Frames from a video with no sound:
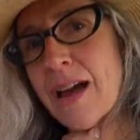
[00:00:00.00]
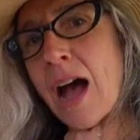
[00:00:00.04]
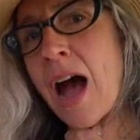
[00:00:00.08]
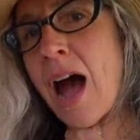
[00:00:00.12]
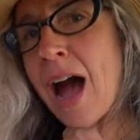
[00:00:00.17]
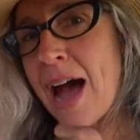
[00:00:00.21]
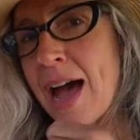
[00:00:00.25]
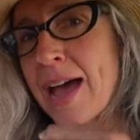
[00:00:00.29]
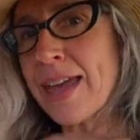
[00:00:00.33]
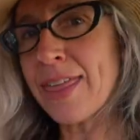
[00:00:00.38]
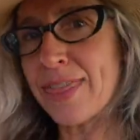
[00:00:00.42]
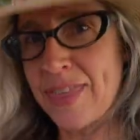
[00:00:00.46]

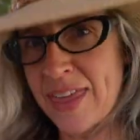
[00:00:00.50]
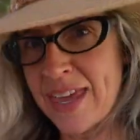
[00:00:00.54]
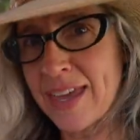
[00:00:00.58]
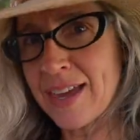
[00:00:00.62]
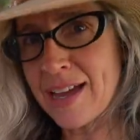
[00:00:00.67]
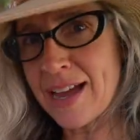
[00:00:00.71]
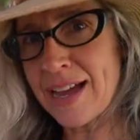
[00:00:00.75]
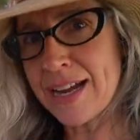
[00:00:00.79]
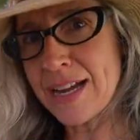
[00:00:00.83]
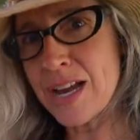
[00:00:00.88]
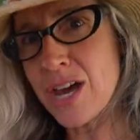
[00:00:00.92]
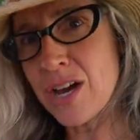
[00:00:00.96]
-hmm. I think
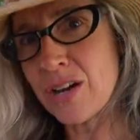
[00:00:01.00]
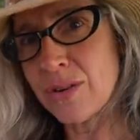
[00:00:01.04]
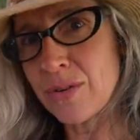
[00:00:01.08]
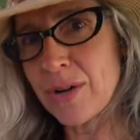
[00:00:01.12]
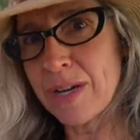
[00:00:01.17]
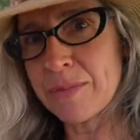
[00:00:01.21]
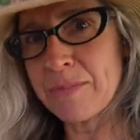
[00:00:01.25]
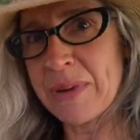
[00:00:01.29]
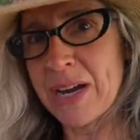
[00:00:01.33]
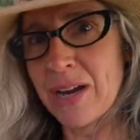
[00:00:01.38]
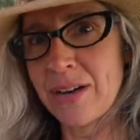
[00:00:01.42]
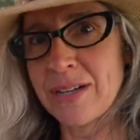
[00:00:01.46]
I know
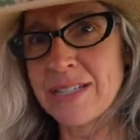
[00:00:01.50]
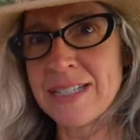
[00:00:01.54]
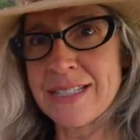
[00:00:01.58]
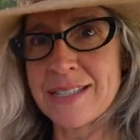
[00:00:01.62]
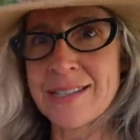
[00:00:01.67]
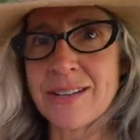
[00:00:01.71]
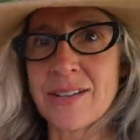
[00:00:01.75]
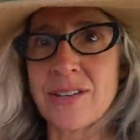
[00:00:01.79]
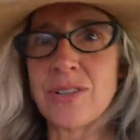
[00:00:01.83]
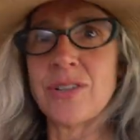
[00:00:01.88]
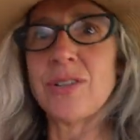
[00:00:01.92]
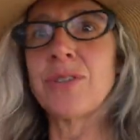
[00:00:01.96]
what
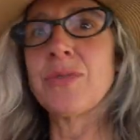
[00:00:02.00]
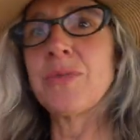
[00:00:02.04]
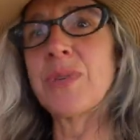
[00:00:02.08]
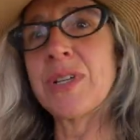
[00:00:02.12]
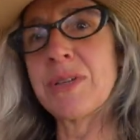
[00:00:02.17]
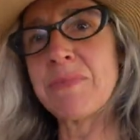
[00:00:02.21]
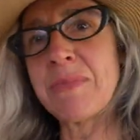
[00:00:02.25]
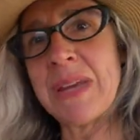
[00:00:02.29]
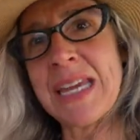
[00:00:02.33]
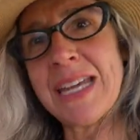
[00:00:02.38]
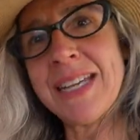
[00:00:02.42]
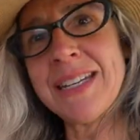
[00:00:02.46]
paradisical
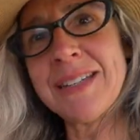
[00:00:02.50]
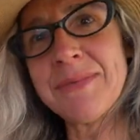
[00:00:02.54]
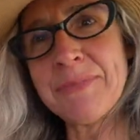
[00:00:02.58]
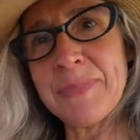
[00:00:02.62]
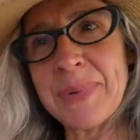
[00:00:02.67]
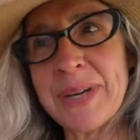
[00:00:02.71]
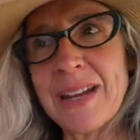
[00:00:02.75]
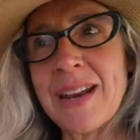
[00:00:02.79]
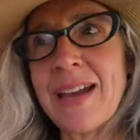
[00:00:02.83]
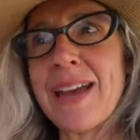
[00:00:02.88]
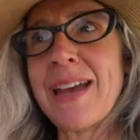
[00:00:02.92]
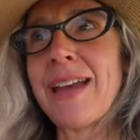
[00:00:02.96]
would mean,
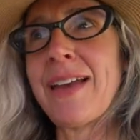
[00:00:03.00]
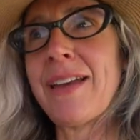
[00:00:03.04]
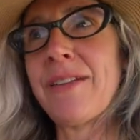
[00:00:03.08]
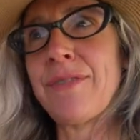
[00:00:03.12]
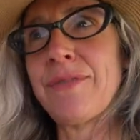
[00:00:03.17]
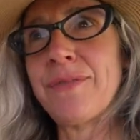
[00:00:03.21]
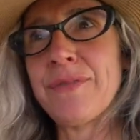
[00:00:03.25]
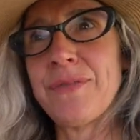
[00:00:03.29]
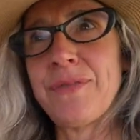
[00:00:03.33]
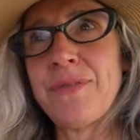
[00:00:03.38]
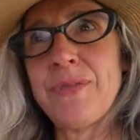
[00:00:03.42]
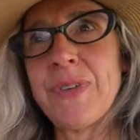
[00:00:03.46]
but I
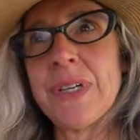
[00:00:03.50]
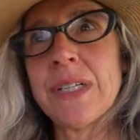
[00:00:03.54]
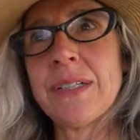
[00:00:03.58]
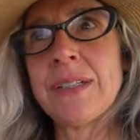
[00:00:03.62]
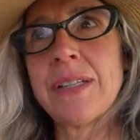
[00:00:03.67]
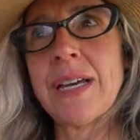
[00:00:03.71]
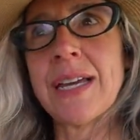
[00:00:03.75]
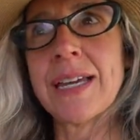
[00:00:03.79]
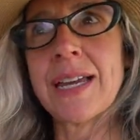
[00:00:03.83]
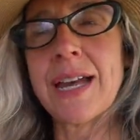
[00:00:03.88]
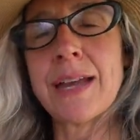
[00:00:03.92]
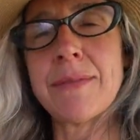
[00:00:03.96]
feel
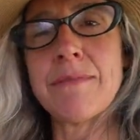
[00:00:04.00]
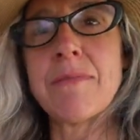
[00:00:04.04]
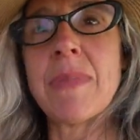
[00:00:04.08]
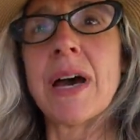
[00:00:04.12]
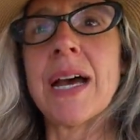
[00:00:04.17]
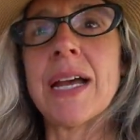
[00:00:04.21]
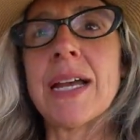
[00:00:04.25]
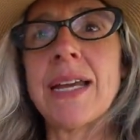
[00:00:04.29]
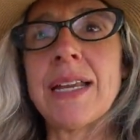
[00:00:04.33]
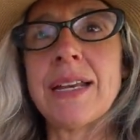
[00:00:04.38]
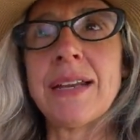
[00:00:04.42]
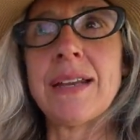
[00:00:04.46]
like I
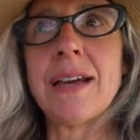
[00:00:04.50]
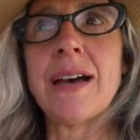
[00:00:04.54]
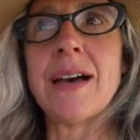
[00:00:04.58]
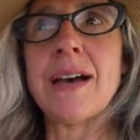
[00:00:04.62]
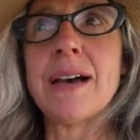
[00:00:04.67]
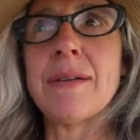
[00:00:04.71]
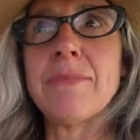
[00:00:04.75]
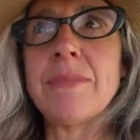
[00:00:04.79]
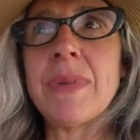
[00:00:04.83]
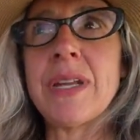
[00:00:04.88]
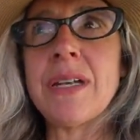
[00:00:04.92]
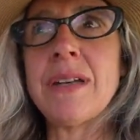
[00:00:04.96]
might
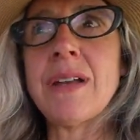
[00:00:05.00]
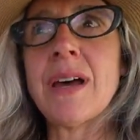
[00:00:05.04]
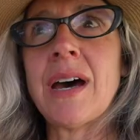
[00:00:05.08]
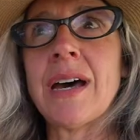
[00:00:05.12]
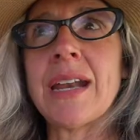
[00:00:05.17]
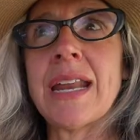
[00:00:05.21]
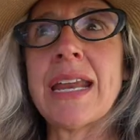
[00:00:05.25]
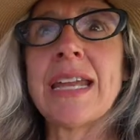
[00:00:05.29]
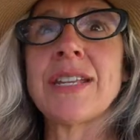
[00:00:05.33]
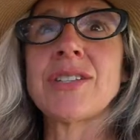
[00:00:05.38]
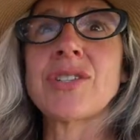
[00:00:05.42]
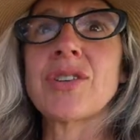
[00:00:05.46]
um, not
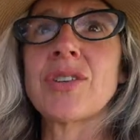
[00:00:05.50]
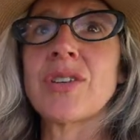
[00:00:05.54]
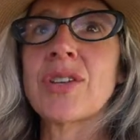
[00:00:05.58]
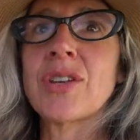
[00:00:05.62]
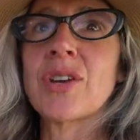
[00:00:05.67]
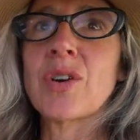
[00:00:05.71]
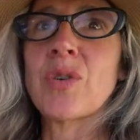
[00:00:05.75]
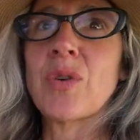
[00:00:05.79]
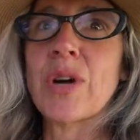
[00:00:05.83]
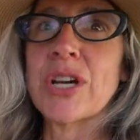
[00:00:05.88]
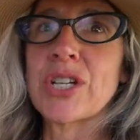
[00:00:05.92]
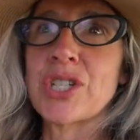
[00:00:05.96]
answer the
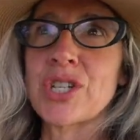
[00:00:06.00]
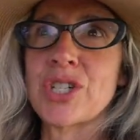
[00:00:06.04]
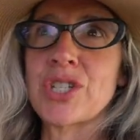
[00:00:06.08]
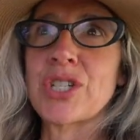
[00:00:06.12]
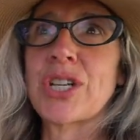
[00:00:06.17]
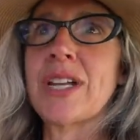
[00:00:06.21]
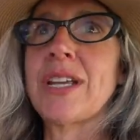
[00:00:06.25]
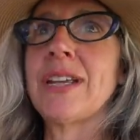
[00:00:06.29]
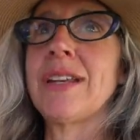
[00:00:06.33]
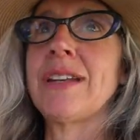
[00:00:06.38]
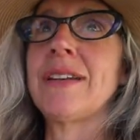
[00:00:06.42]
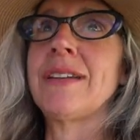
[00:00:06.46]

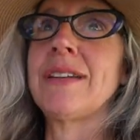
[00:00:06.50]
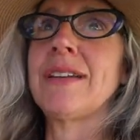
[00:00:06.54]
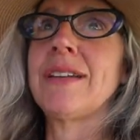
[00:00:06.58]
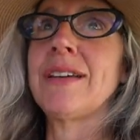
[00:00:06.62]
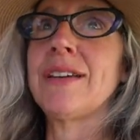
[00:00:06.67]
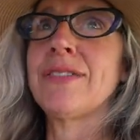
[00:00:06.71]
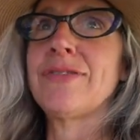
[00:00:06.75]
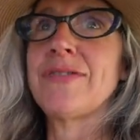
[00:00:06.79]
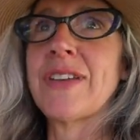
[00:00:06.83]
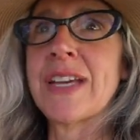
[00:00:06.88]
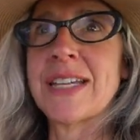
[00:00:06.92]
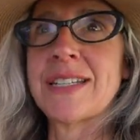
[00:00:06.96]
question
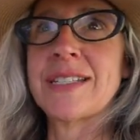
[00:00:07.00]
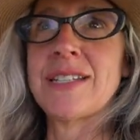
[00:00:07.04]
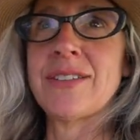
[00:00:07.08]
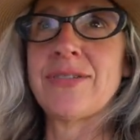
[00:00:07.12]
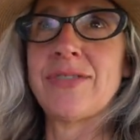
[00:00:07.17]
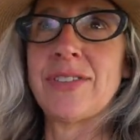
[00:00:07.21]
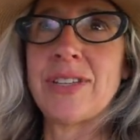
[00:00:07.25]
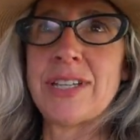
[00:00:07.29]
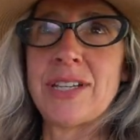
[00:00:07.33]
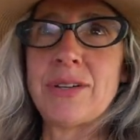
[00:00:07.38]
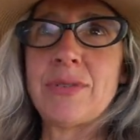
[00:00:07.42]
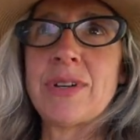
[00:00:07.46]

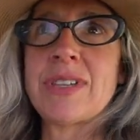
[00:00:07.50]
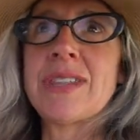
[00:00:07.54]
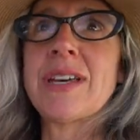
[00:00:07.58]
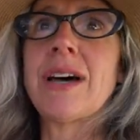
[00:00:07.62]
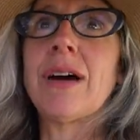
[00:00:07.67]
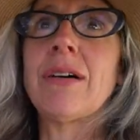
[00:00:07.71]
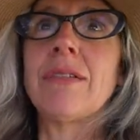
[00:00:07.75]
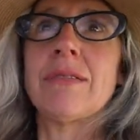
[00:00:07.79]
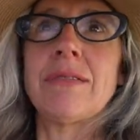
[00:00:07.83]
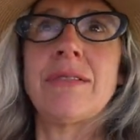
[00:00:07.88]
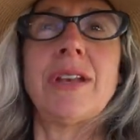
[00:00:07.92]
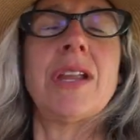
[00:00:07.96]
effectively
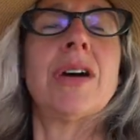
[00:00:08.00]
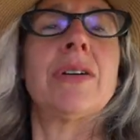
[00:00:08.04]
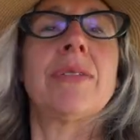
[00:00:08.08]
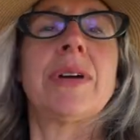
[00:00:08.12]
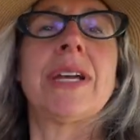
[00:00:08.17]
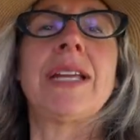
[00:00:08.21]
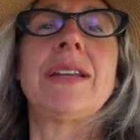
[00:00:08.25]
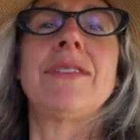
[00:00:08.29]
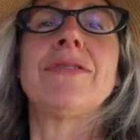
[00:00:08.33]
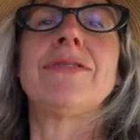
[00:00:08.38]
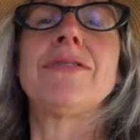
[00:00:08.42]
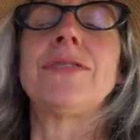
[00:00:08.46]
without
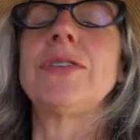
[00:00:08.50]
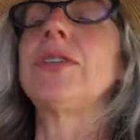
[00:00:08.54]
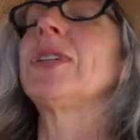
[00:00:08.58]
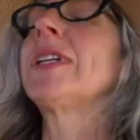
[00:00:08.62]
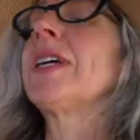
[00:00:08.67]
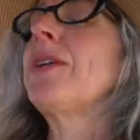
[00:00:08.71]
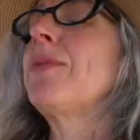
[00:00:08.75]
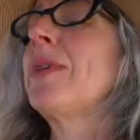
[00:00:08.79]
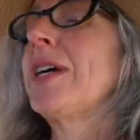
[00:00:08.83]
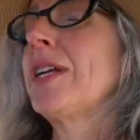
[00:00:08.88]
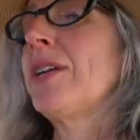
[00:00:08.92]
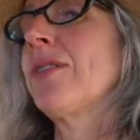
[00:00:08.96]
knowing
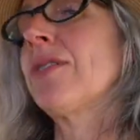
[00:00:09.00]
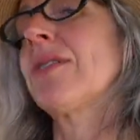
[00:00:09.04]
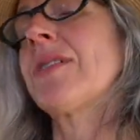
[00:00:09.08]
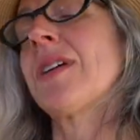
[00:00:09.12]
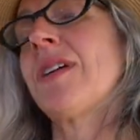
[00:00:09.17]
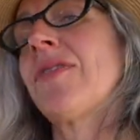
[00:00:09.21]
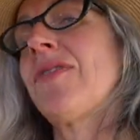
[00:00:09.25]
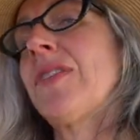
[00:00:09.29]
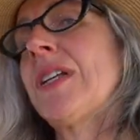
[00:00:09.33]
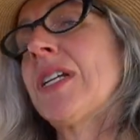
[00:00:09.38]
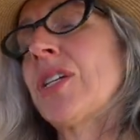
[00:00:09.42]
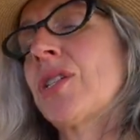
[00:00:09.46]
fully what your
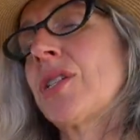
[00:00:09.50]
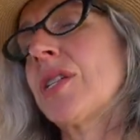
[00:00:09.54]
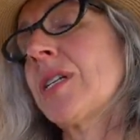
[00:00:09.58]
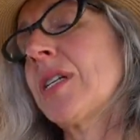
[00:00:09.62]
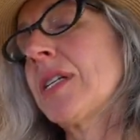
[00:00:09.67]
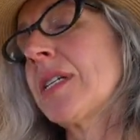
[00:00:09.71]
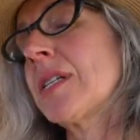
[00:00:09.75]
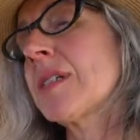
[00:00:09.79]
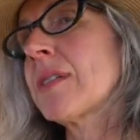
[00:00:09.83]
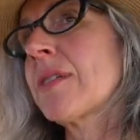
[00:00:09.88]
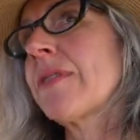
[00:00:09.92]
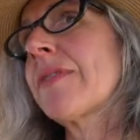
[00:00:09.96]
definition
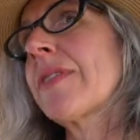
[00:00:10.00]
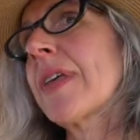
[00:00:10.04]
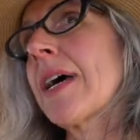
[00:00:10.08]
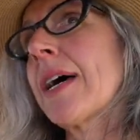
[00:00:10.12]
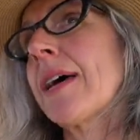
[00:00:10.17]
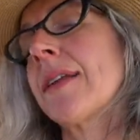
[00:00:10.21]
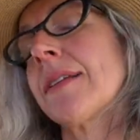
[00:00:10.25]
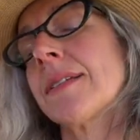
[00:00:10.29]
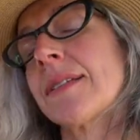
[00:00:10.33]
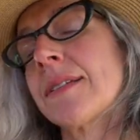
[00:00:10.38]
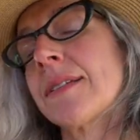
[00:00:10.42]
is of that.